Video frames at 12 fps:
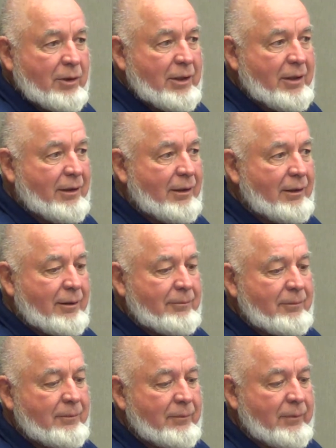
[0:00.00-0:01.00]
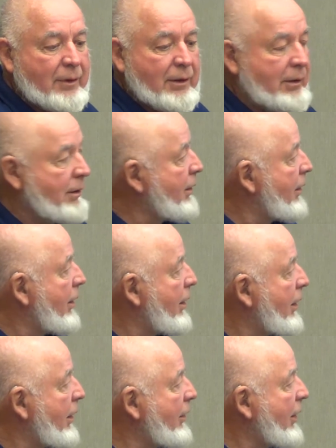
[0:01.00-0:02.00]
column,
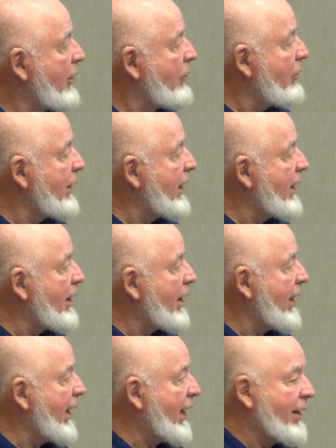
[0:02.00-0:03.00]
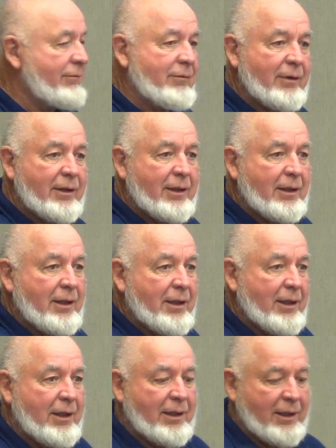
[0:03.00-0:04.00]
not only can I have,
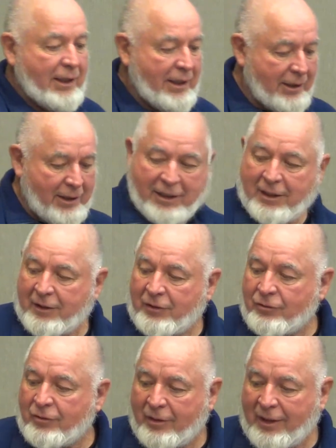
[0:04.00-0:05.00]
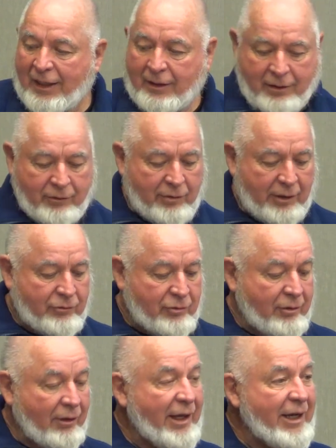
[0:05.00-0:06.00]
in addition to that, these things
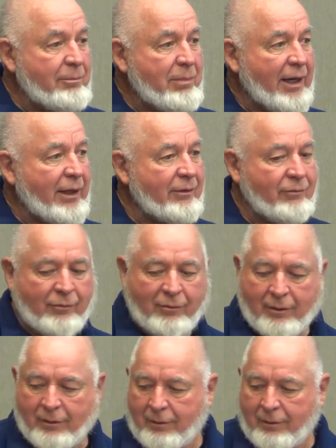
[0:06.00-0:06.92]
slide back and forth.